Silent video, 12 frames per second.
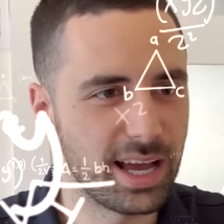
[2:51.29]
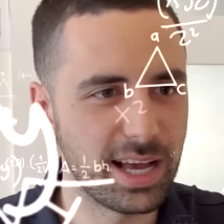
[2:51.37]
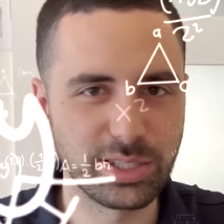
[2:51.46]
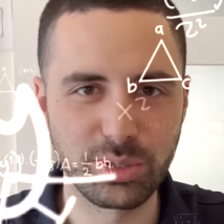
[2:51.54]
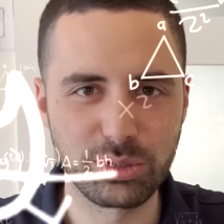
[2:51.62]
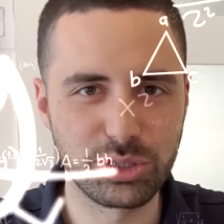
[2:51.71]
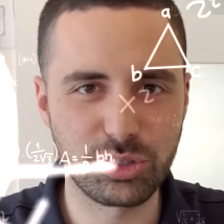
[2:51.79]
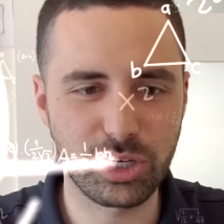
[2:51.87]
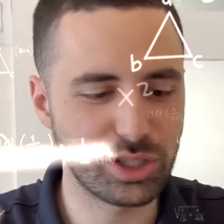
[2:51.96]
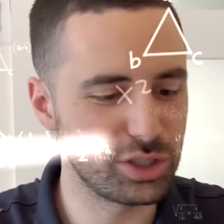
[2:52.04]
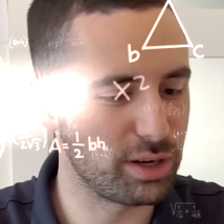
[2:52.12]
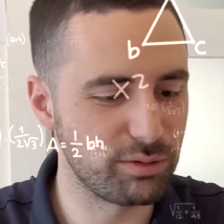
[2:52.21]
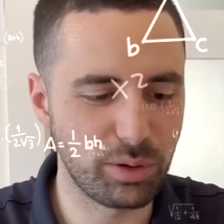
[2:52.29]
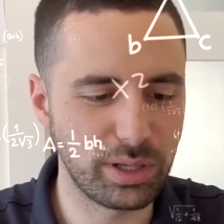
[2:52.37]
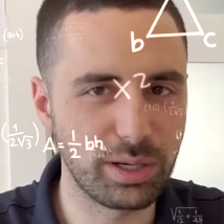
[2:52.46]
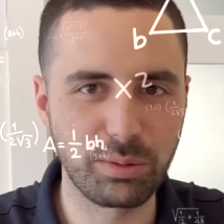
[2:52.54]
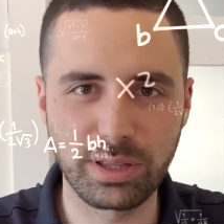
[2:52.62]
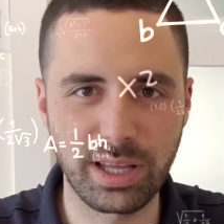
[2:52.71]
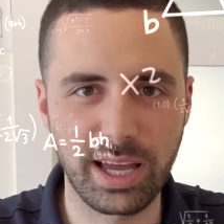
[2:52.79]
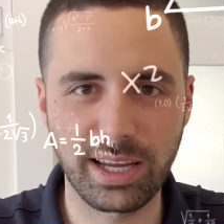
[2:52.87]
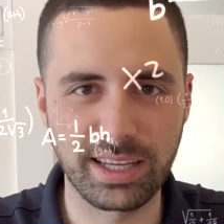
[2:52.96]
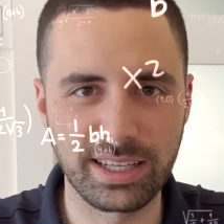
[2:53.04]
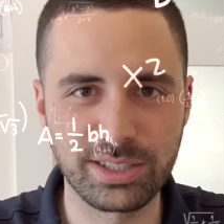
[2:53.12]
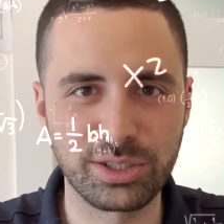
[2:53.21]
has no instruction, you have no idea what the heck
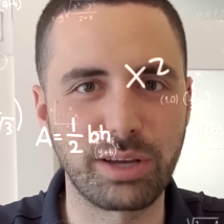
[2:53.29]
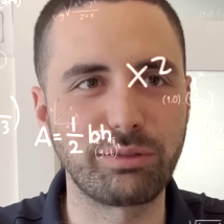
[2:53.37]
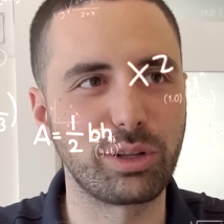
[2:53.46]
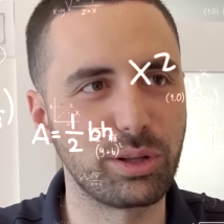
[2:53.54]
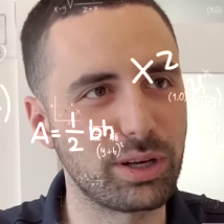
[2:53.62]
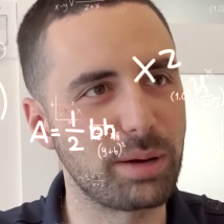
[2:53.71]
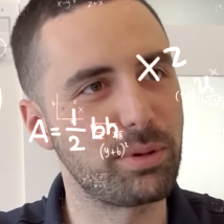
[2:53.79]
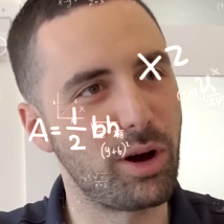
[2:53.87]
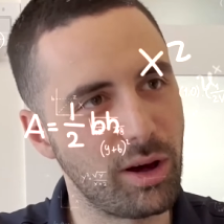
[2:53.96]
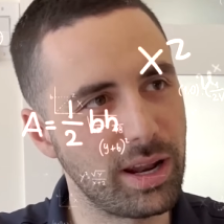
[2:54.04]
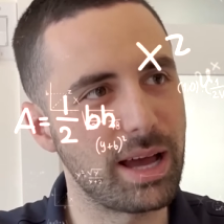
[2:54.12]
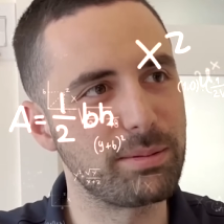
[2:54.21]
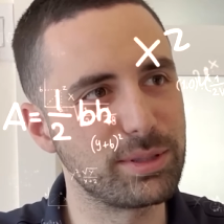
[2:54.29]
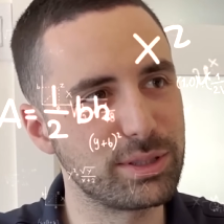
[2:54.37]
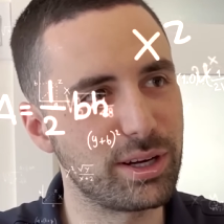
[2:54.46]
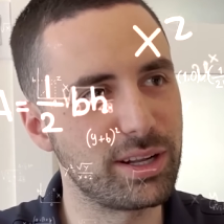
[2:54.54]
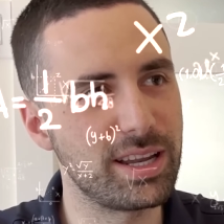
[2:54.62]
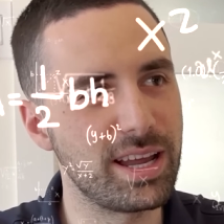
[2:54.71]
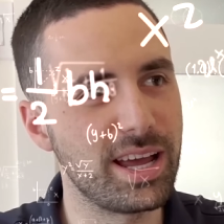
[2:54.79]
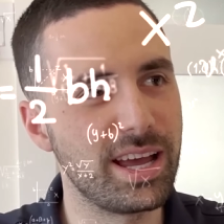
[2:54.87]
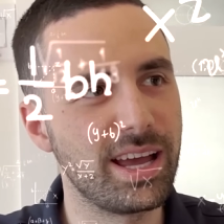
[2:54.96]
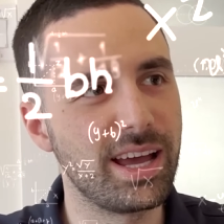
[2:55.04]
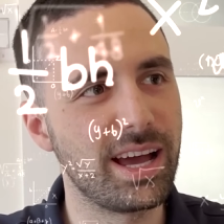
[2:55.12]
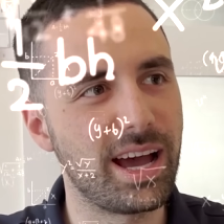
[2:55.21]
it is, so you have to look up on Amazon
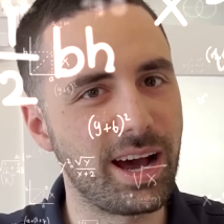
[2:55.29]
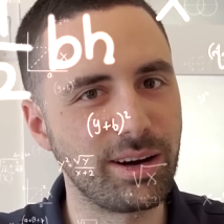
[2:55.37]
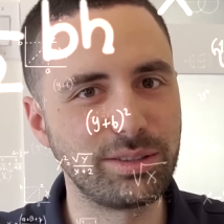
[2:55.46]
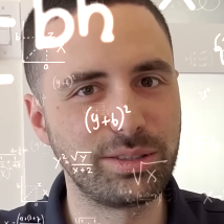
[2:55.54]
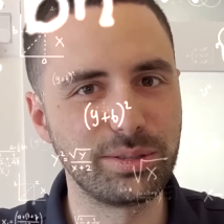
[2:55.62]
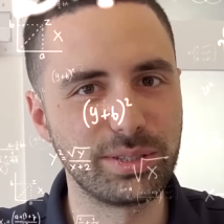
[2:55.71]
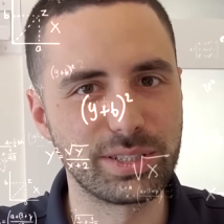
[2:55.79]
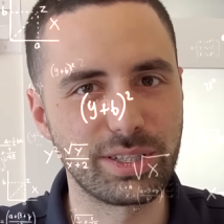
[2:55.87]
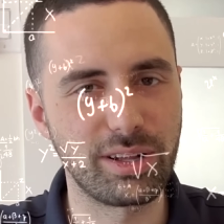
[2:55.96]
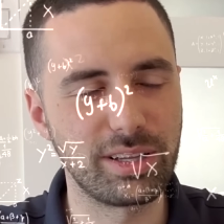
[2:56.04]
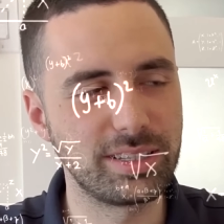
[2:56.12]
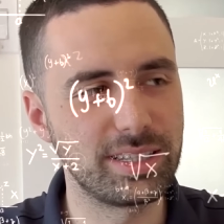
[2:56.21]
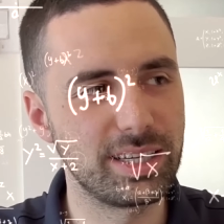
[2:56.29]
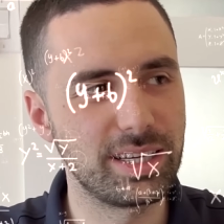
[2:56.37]
how to install it.